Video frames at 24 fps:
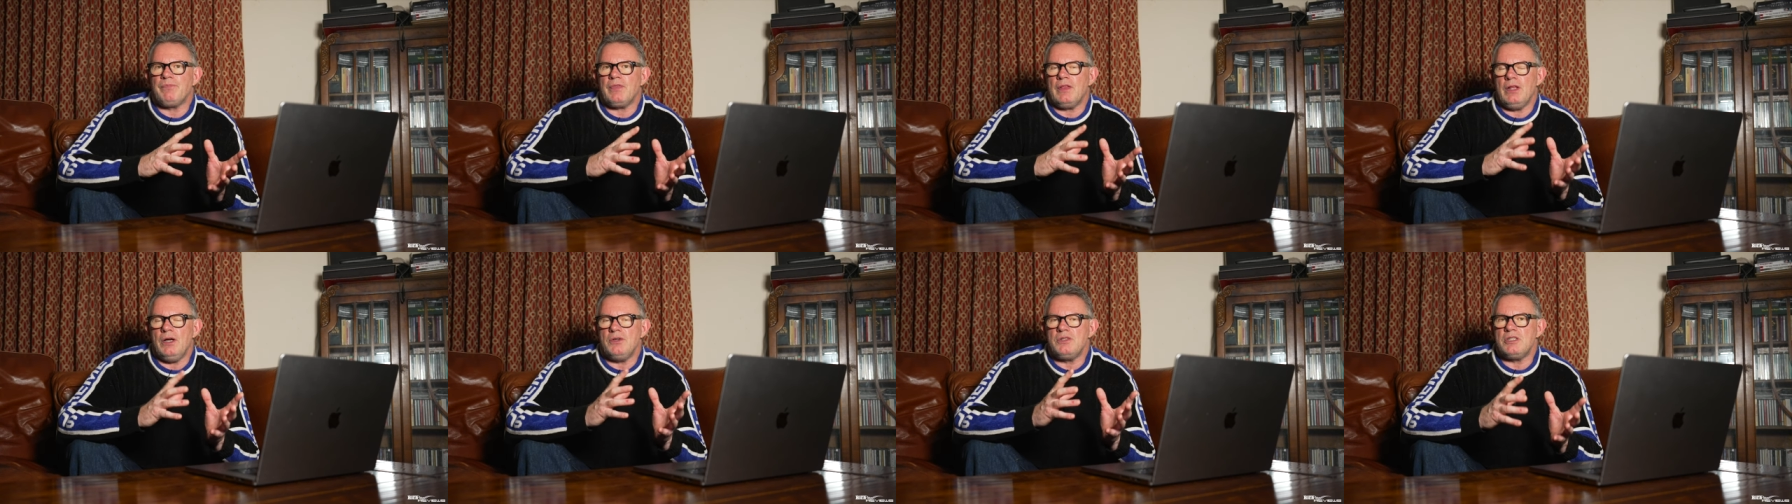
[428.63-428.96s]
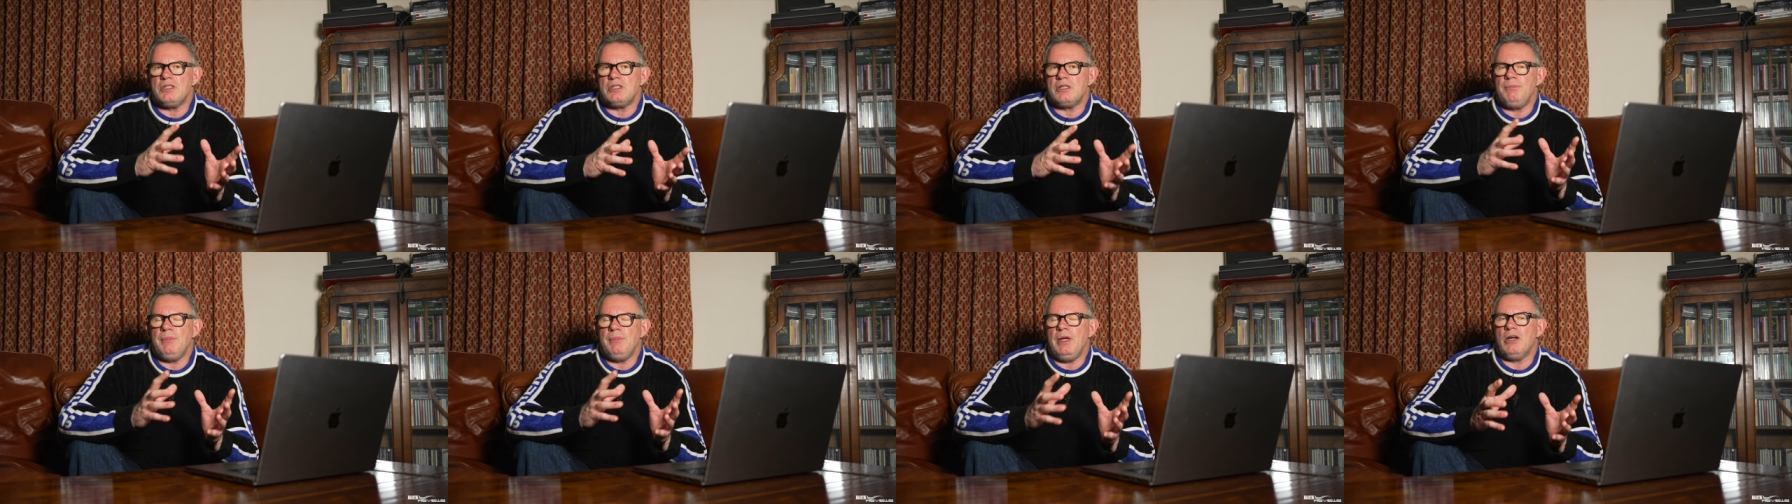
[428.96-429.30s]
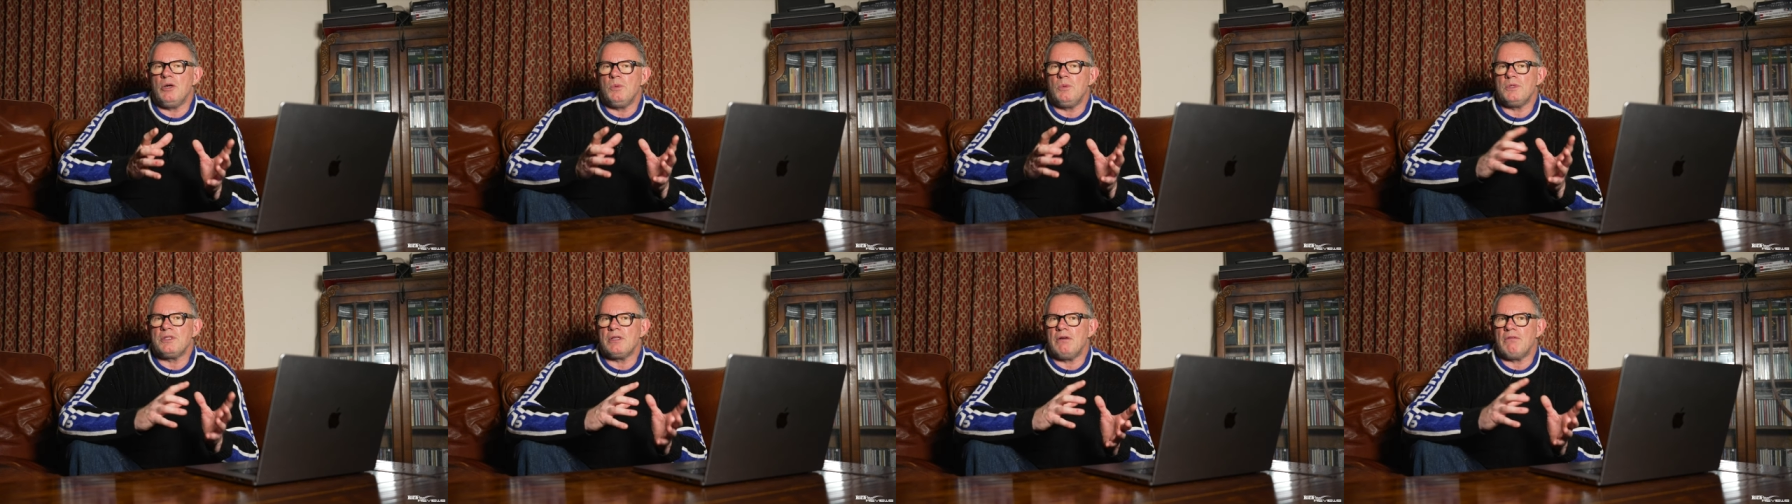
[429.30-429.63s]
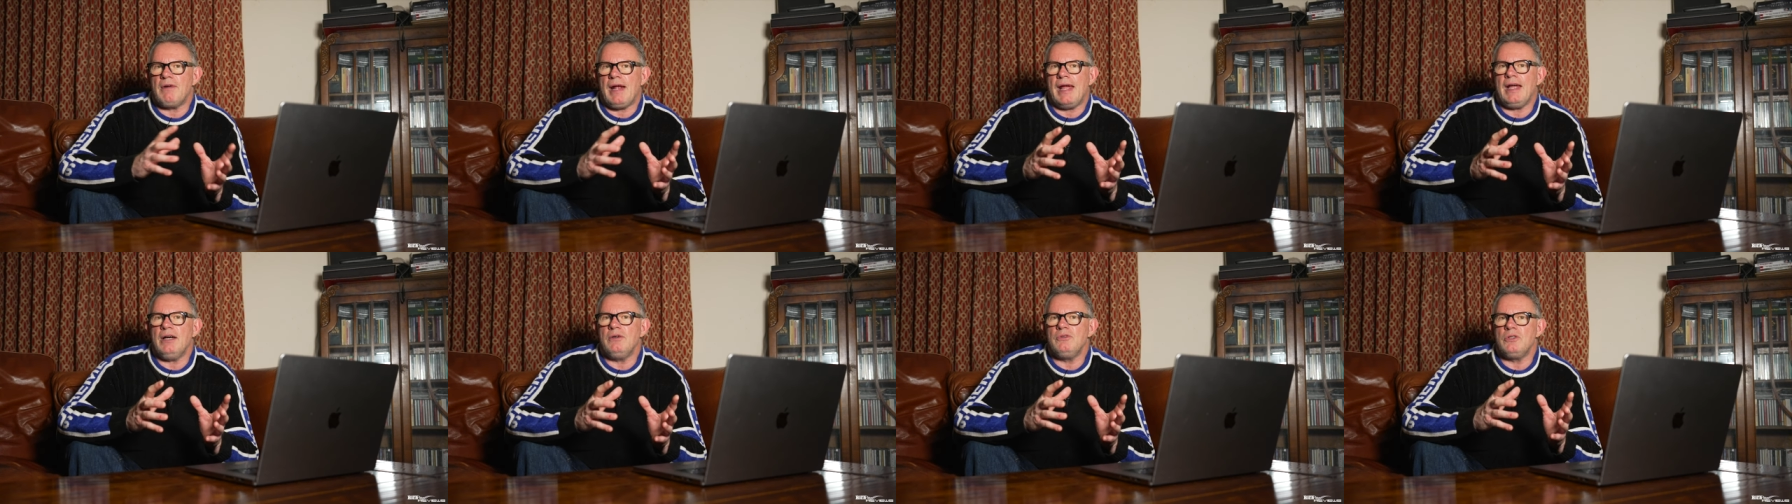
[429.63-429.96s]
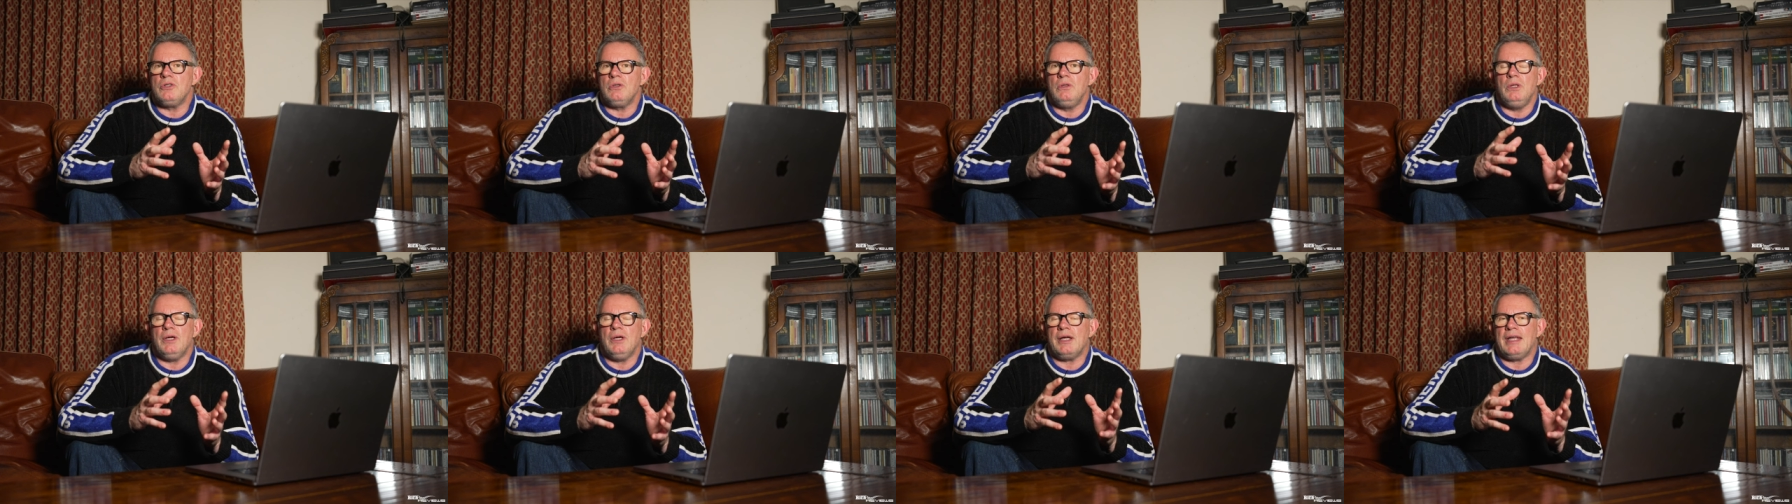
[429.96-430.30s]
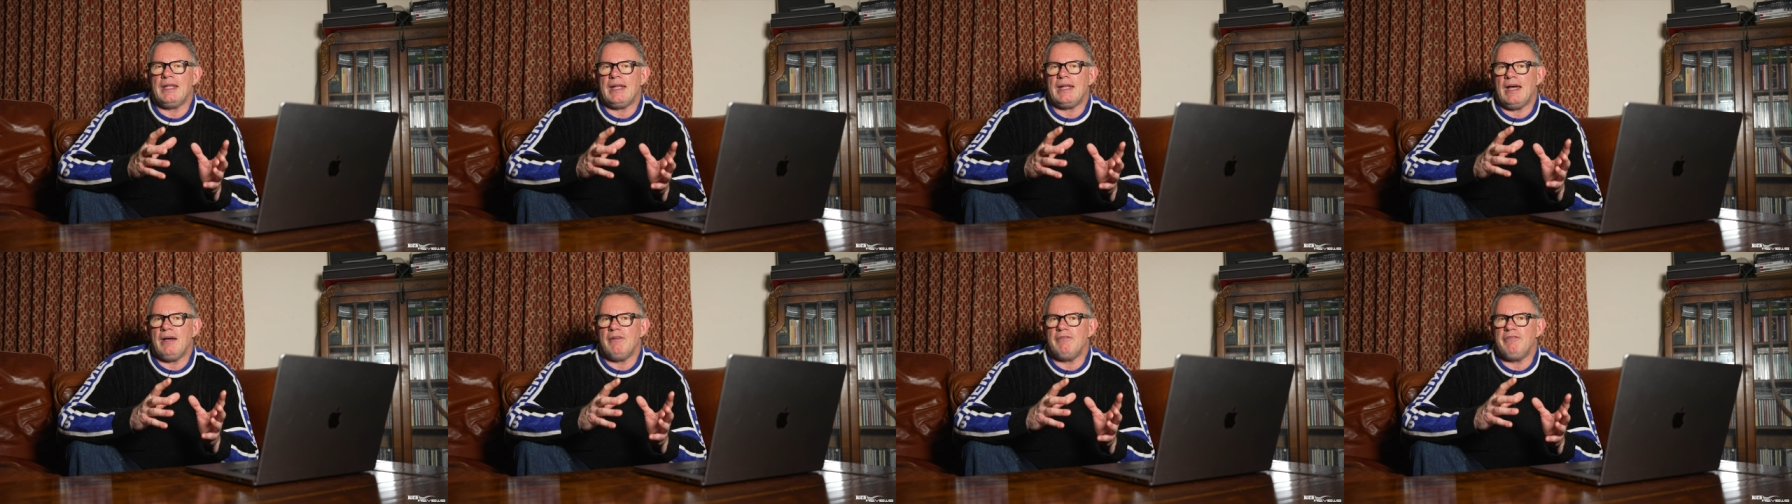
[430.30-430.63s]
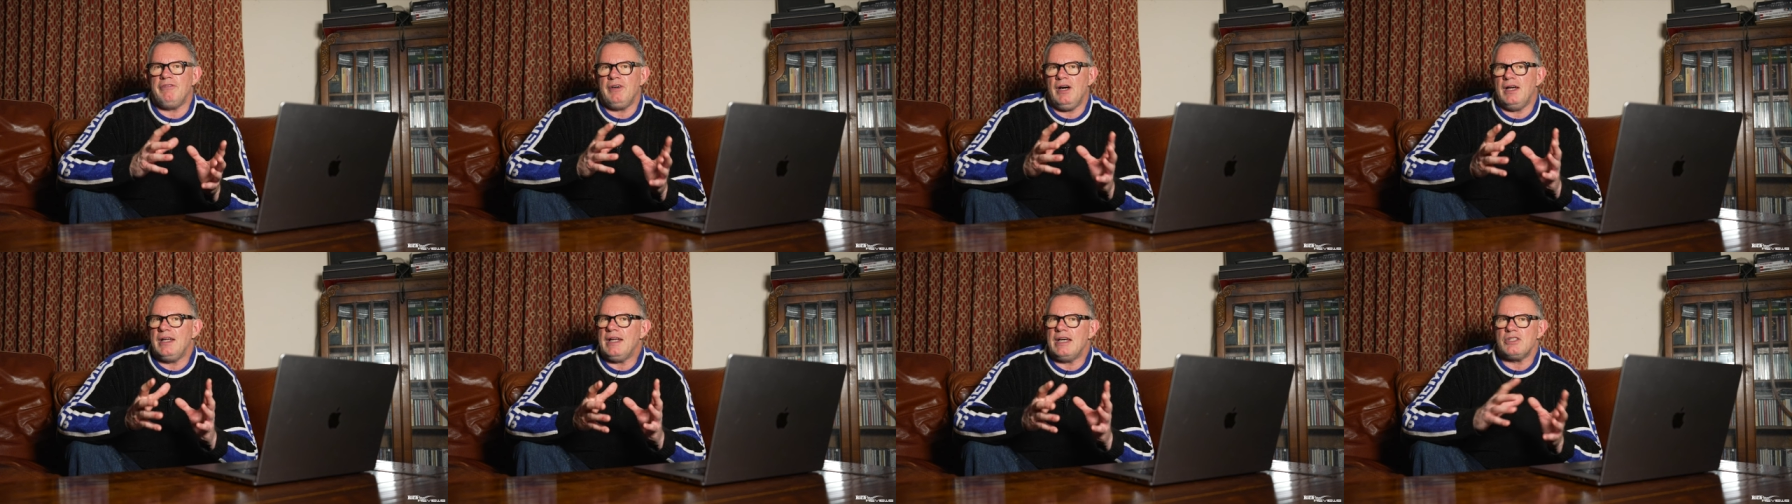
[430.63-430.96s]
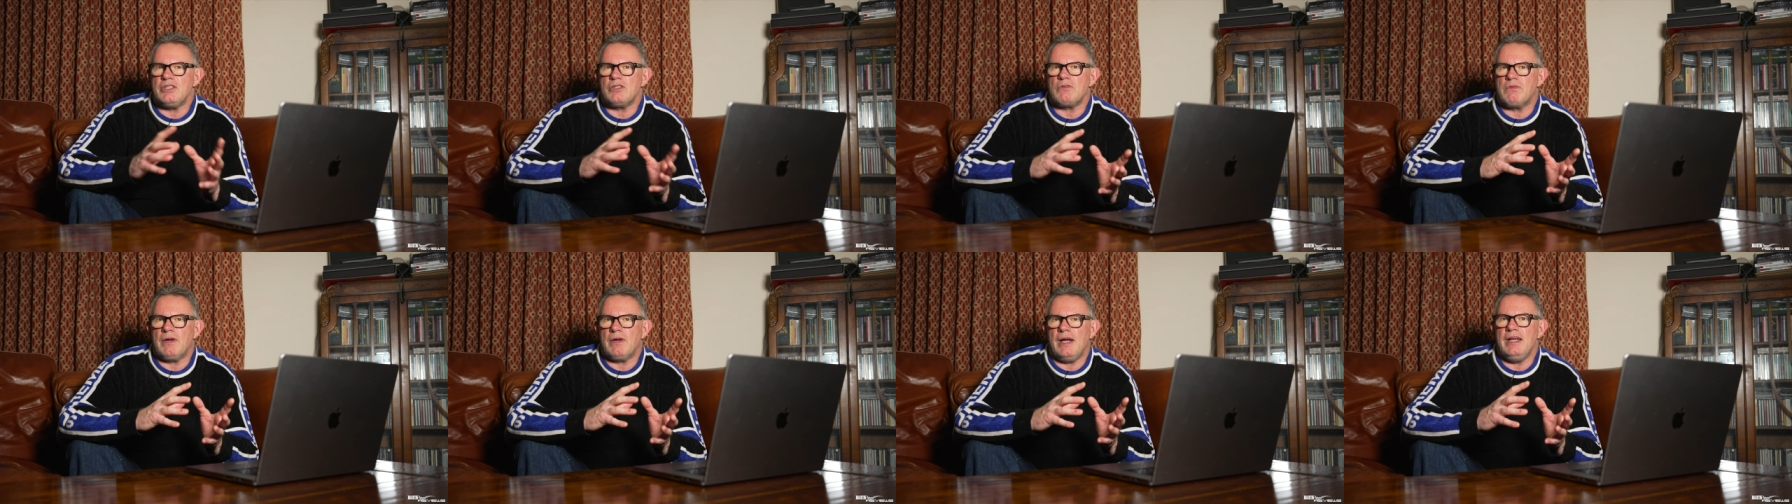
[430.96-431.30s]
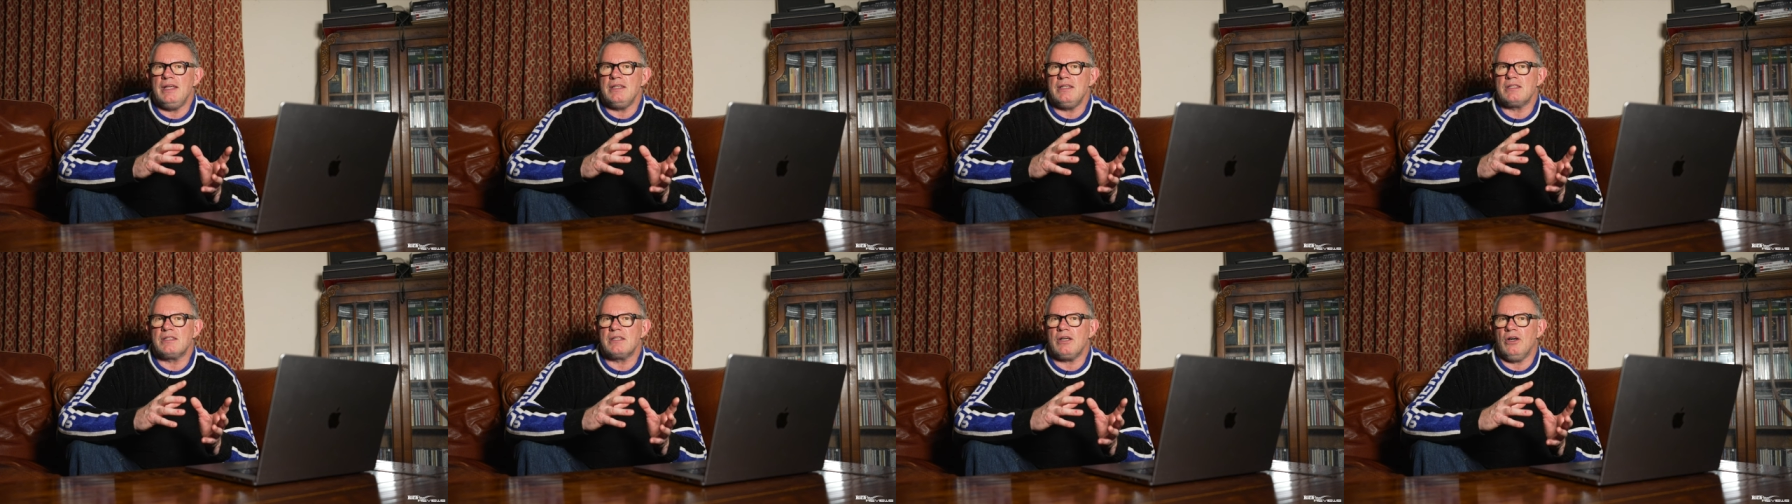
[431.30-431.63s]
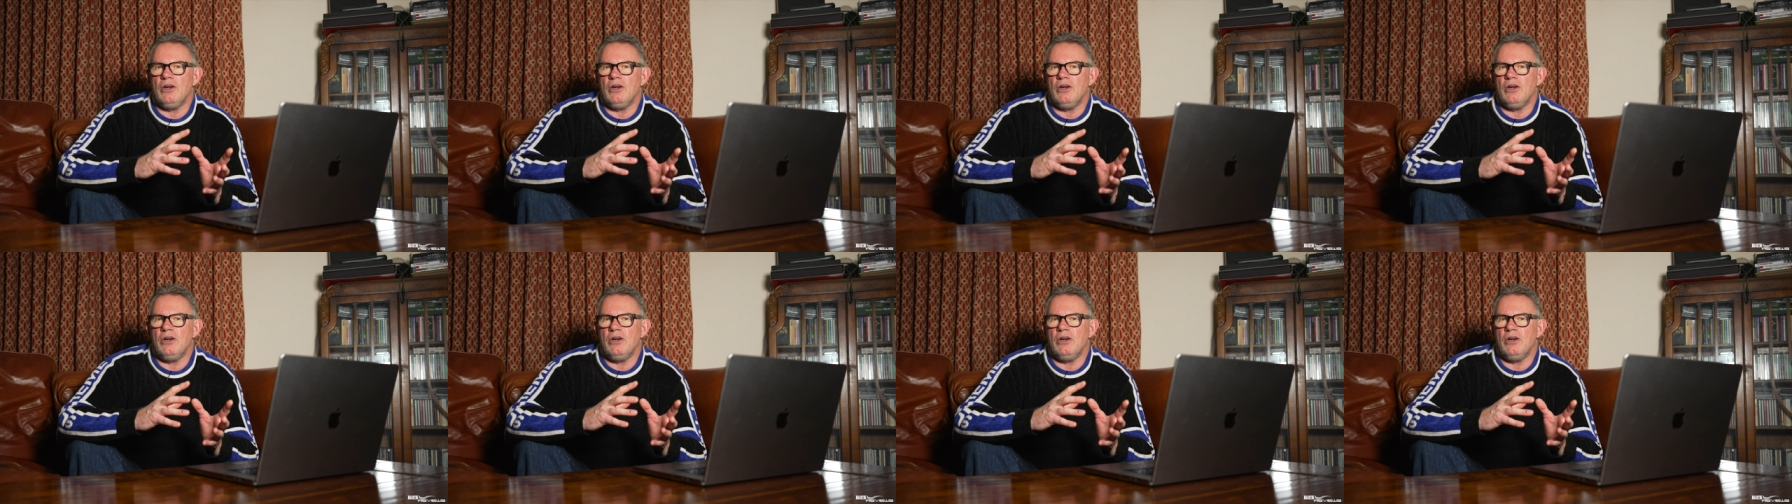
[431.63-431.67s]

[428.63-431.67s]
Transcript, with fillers: lotus Emira was around you're looking at finance rates